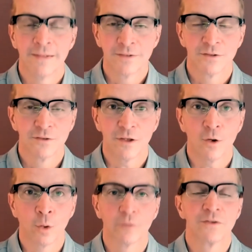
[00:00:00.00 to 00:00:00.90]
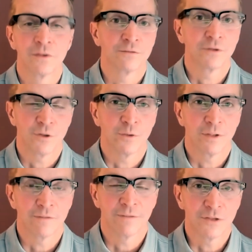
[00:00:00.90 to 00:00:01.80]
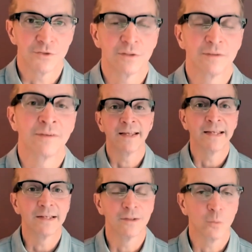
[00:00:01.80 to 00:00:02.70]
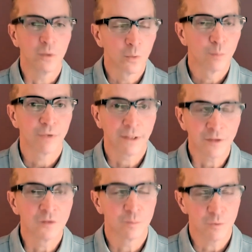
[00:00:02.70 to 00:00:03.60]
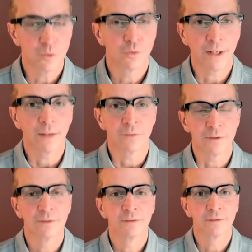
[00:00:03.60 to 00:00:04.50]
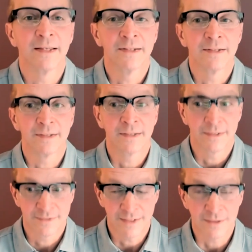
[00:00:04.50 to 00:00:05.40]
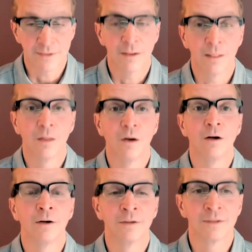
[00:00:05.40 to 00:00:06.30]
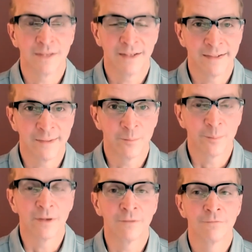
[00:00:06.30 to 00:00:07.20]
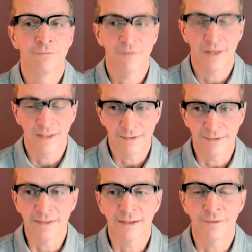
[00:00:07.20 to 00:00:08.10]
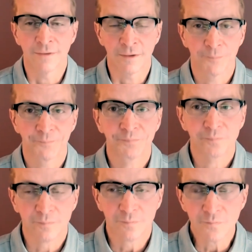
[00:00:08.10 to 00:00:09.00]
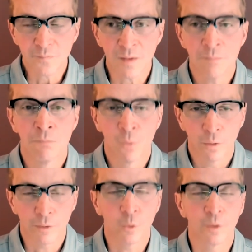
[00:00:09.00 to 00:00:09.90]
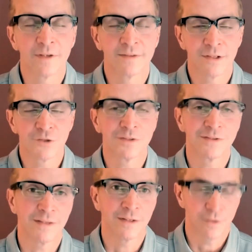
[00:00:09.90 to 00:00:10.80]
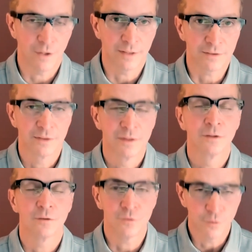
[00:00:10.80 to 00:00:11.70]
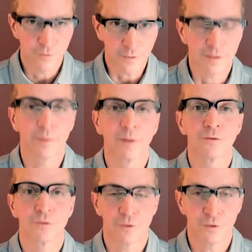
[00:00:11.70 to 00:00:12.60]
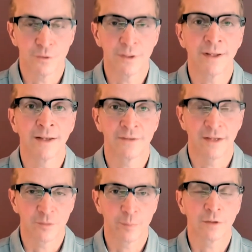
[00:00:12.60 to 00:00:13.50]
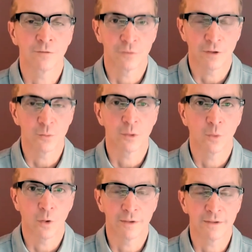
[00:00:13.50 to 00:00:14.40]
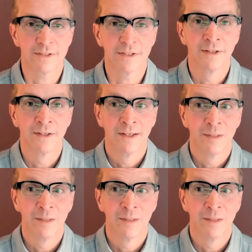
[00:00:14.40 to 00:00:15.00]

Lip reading: And this is the origin of security innovation. And we were breaking some new ground. And it has taken a long time, but finally, I think more organizations than not do think about security as an aspect of software quality.